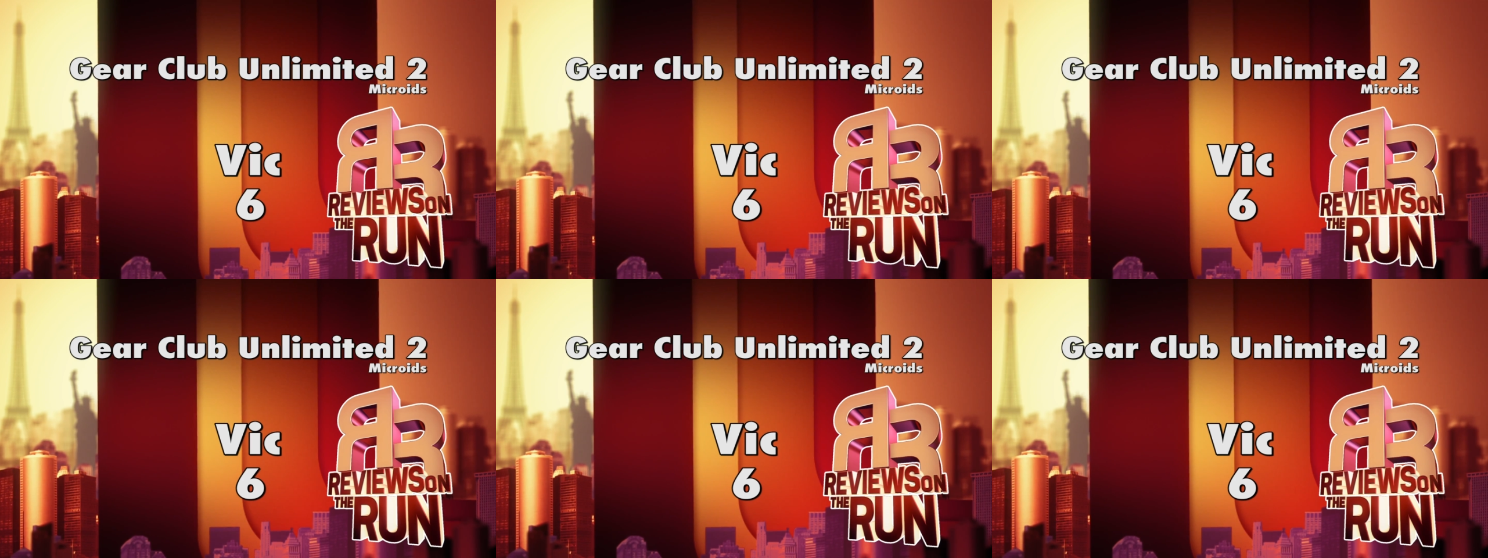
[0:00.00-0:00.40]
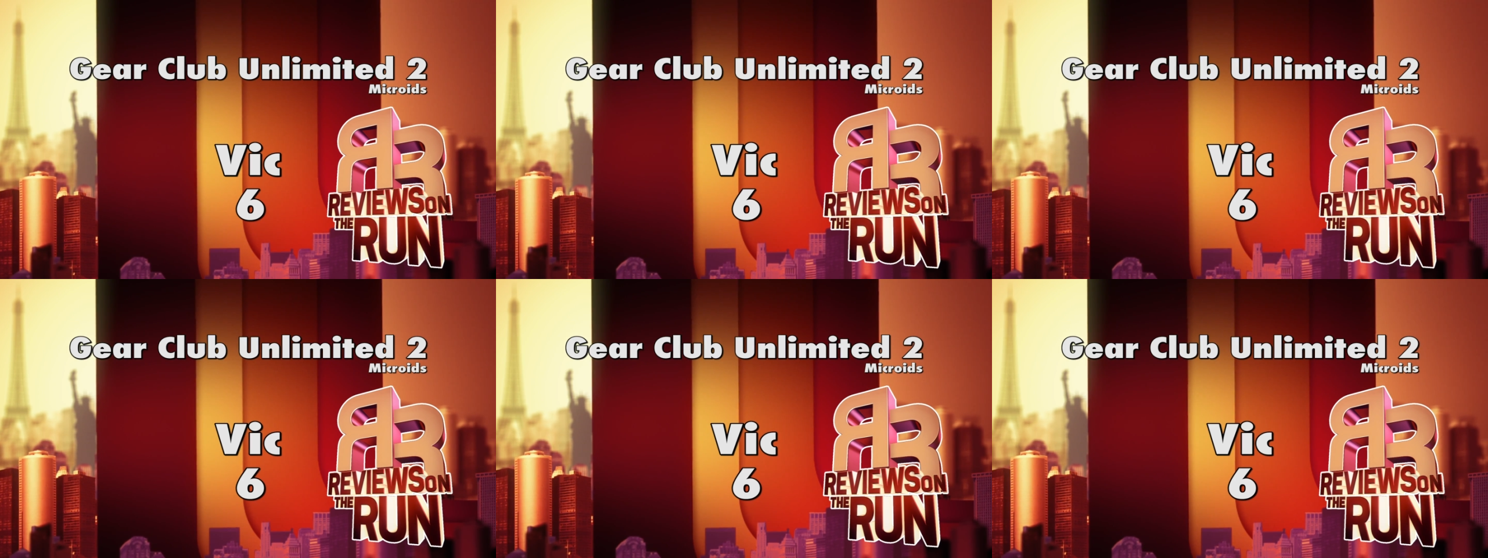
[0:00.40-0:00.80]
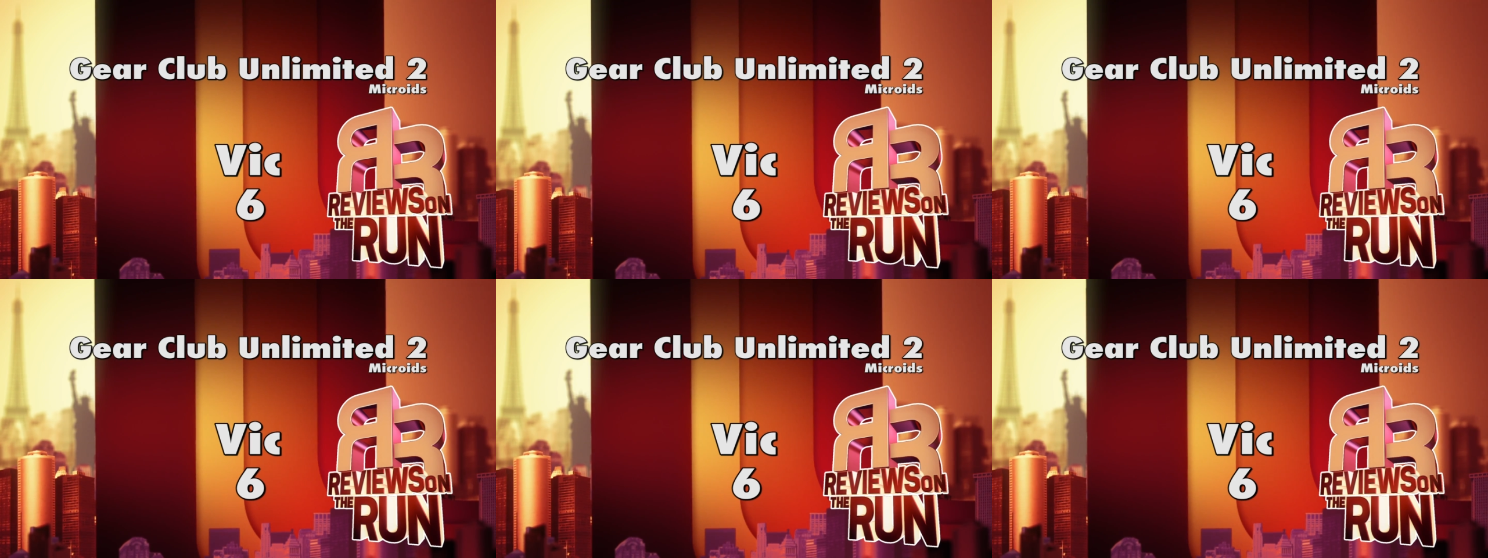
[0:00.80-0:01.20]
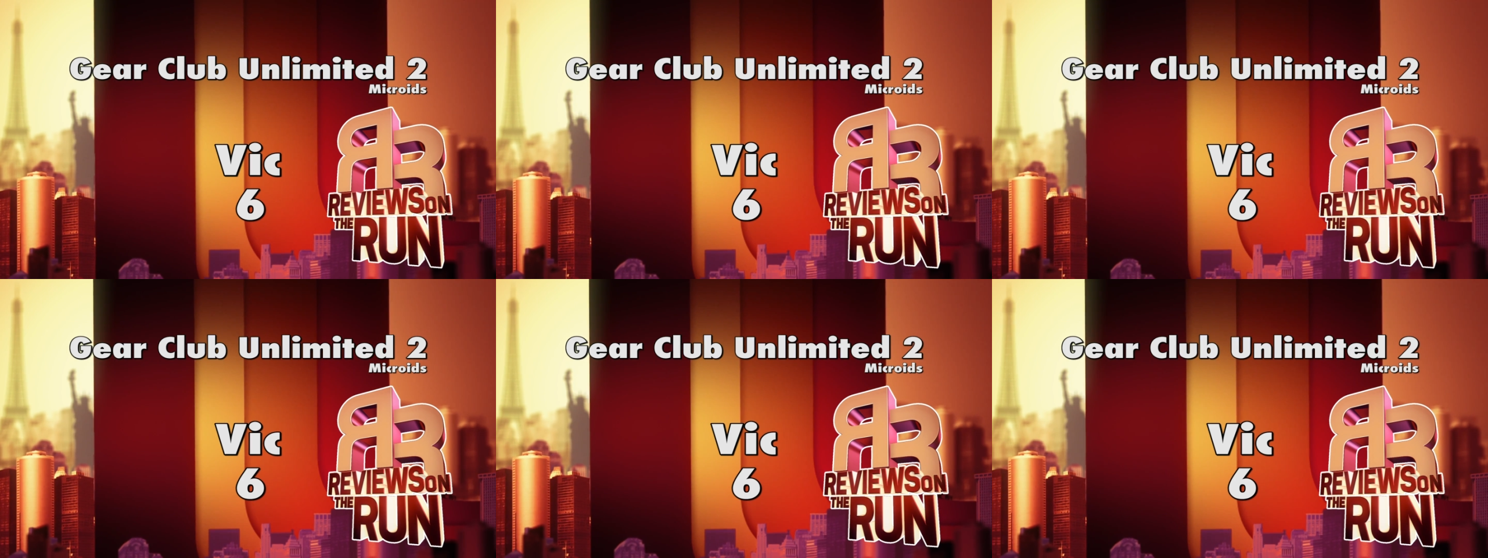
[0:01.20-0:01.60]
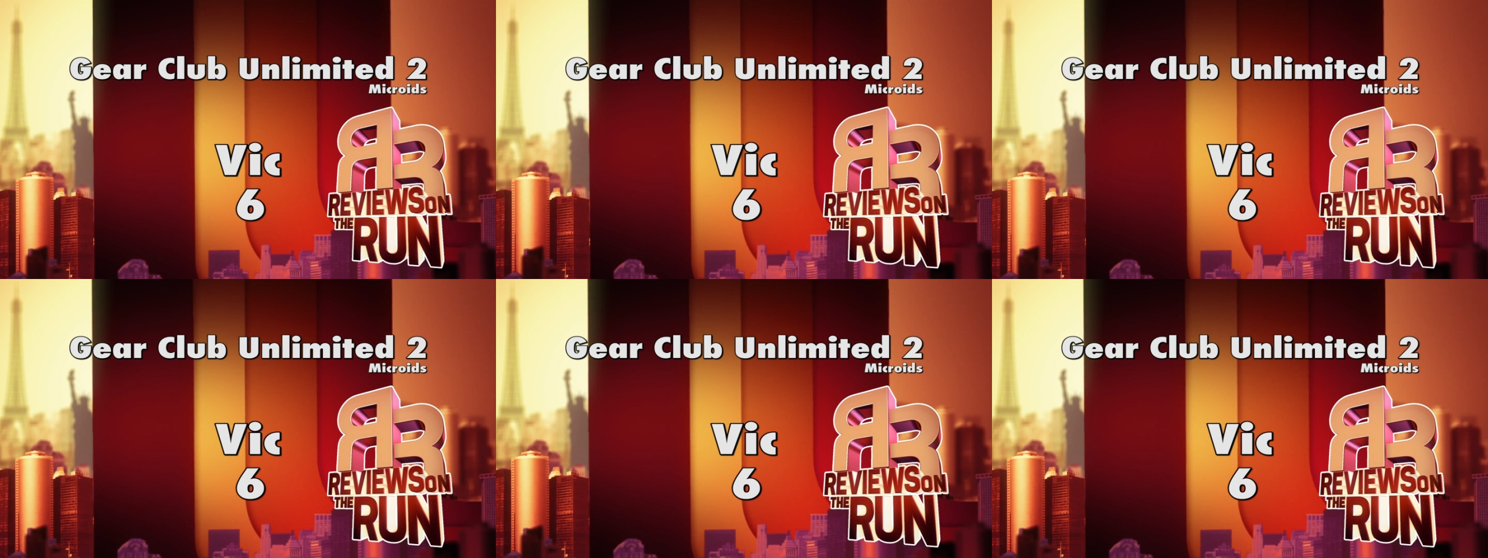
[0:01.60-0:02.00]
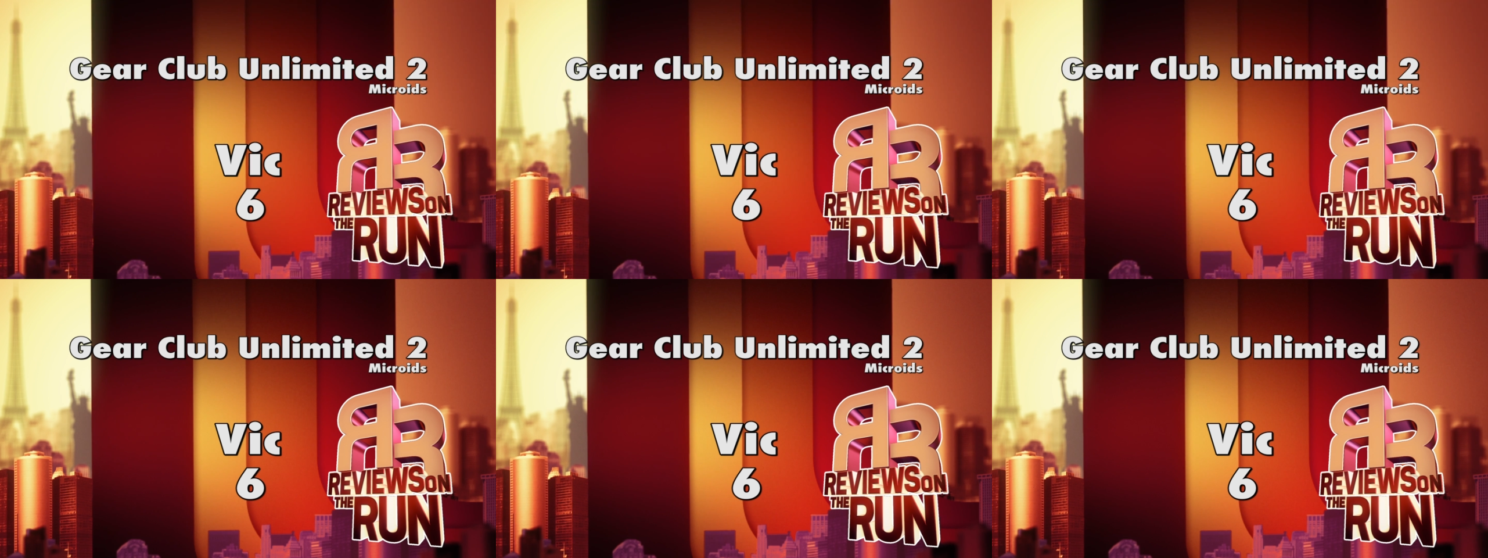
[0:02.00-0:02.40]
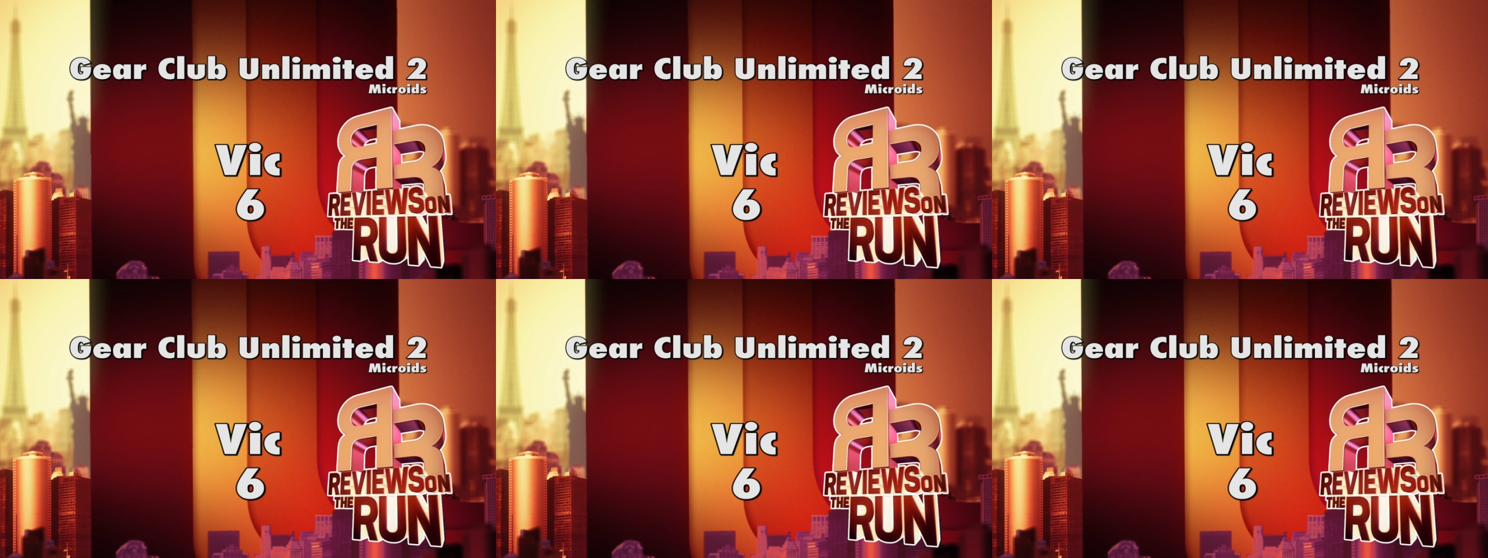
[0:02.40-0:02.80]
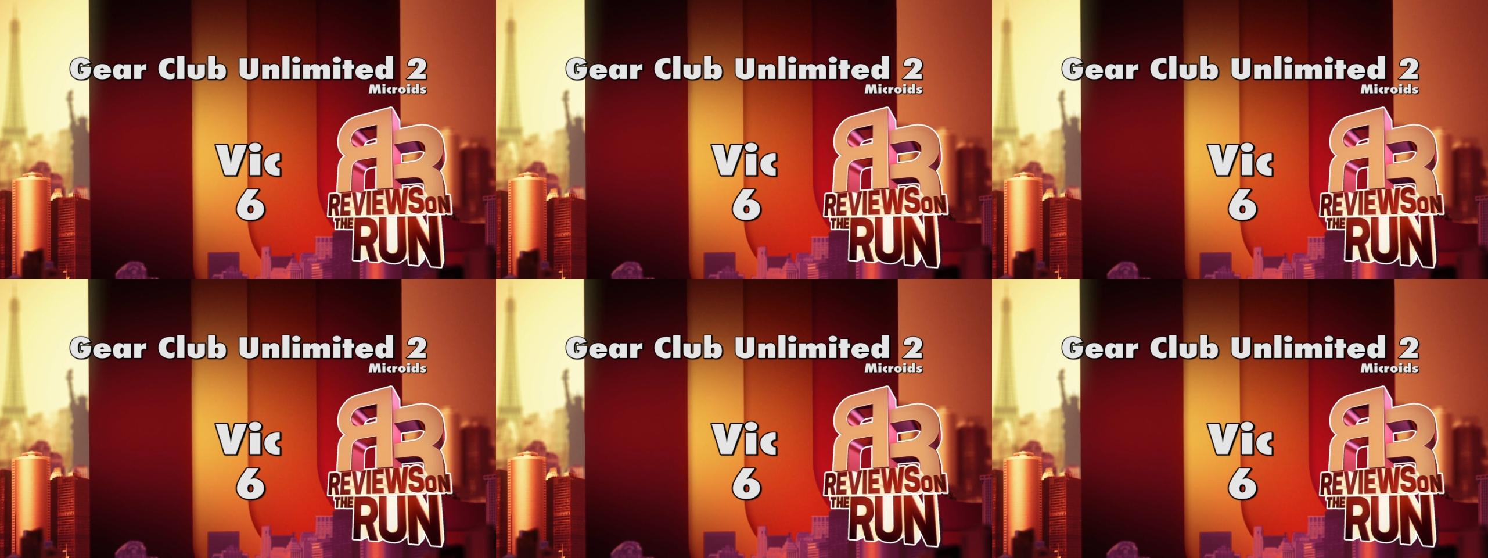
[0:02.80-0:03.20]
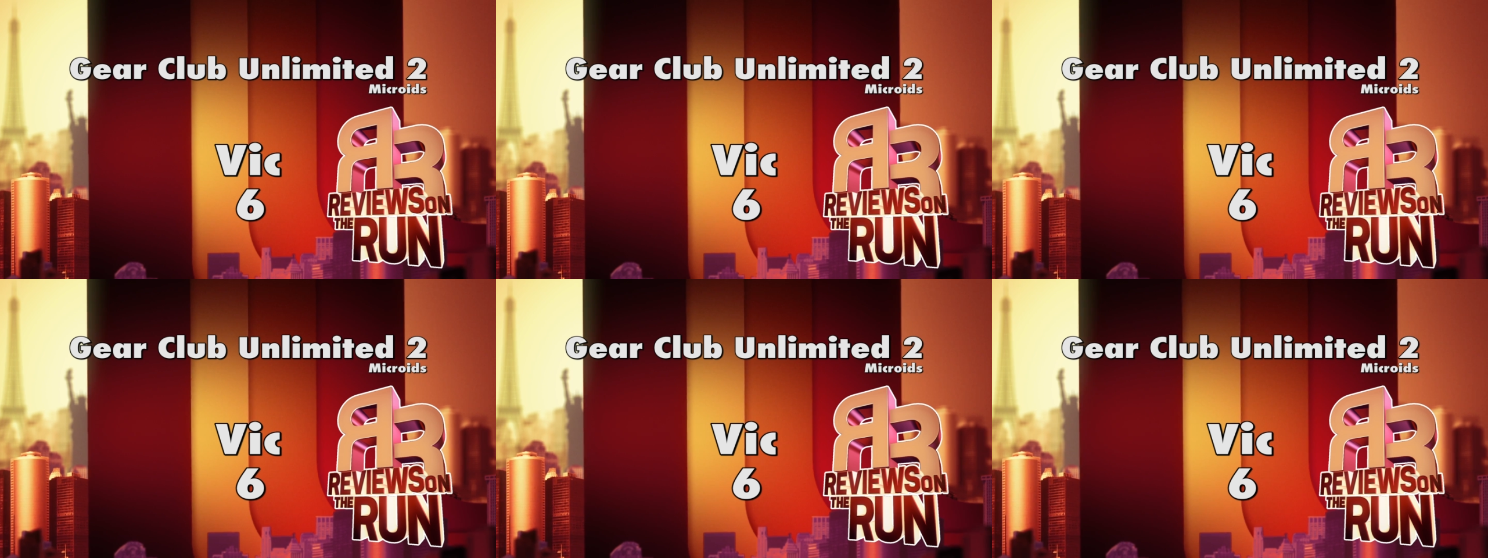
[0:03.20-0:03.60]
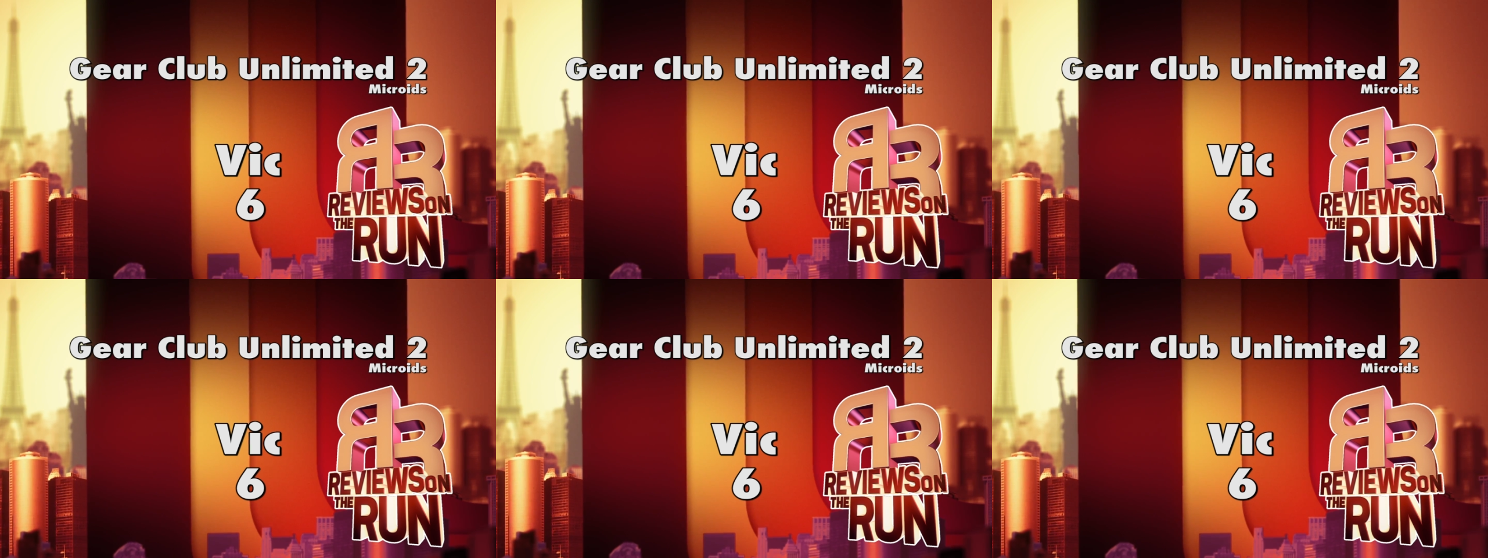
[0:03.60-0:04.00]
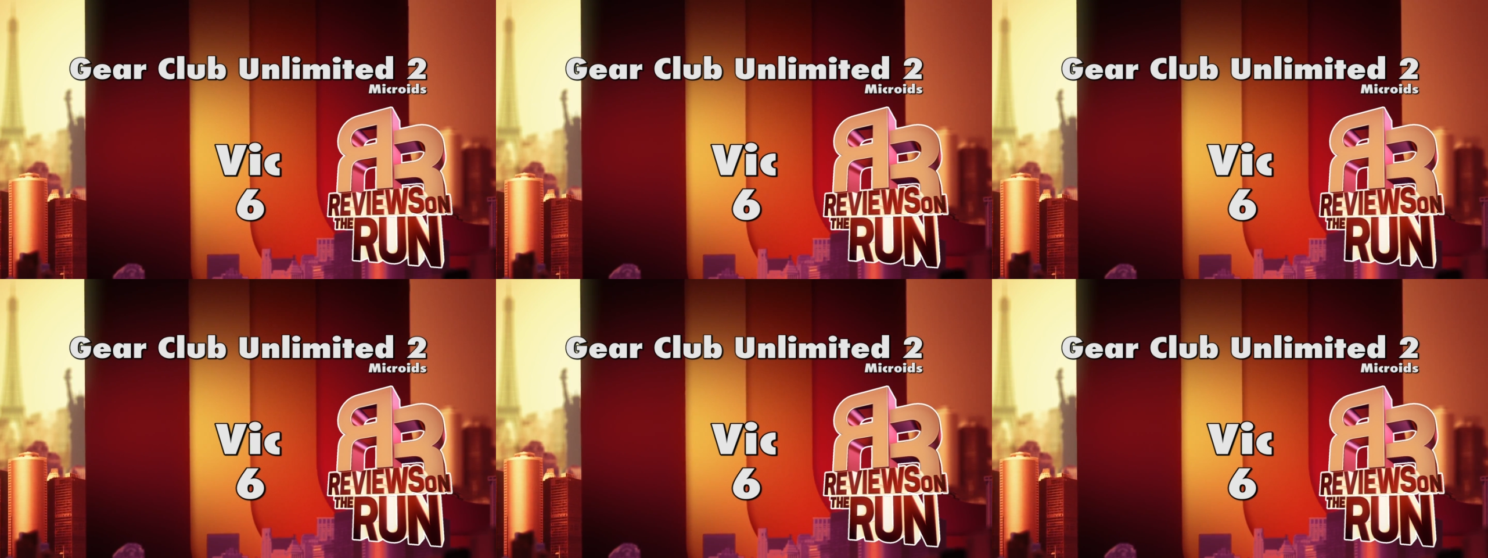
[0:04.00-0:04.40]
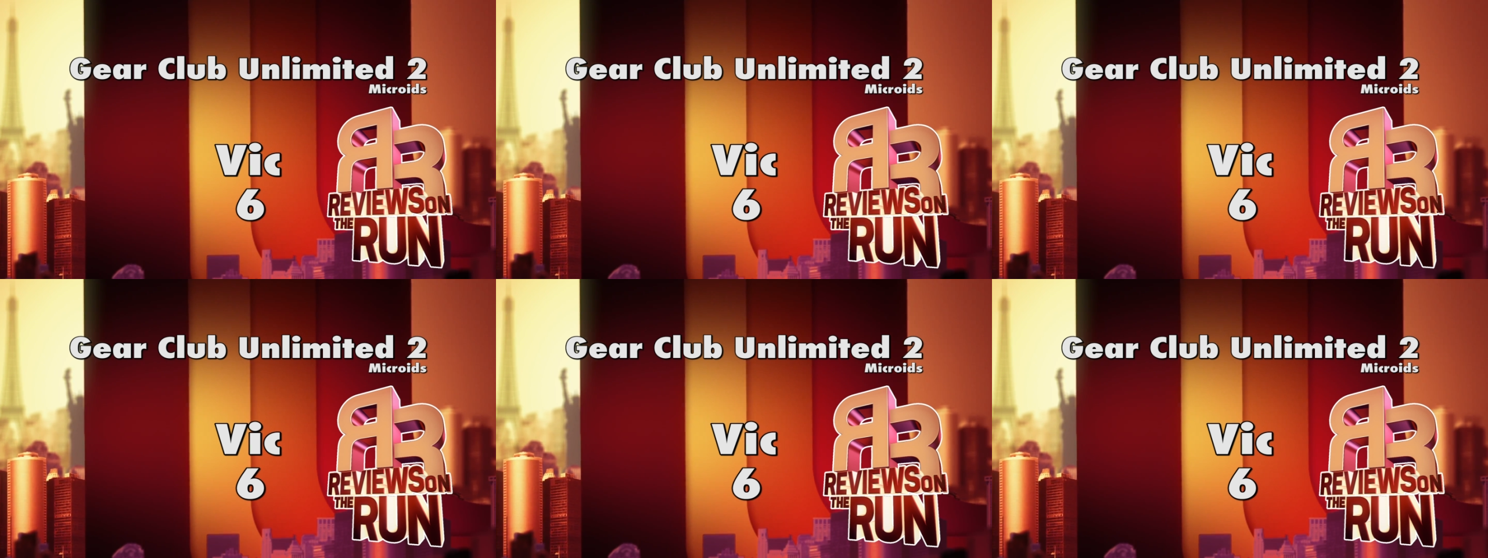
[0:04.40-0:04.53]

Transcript: Nobody's mouth can be seen.